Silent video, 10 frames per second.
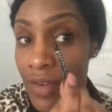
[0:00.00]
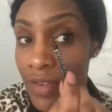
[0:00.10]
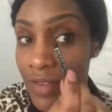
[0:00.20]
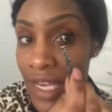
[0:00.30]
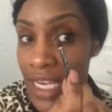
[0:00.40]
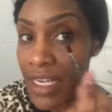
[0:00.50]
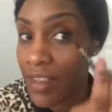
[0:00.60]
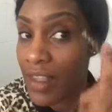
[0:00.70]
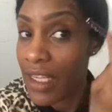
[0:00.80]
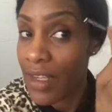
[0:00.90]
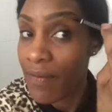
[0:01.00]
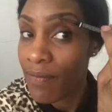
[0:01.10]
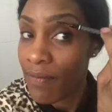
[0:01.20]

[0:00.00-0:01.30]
fade in there,